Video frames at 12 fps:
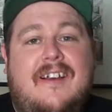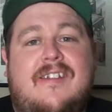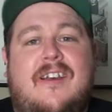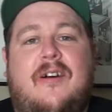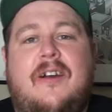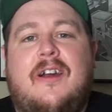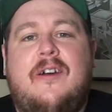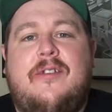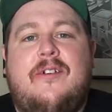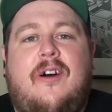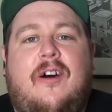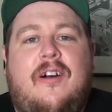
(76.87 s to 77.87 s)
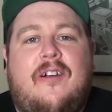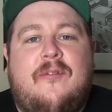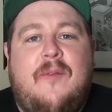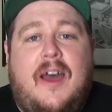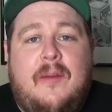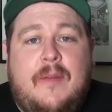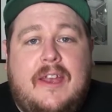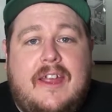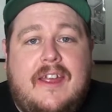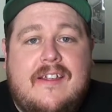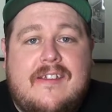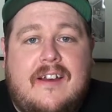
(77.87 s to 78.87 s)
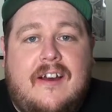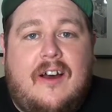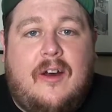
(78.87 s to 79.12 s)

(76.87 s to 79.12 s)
So go through all of my minis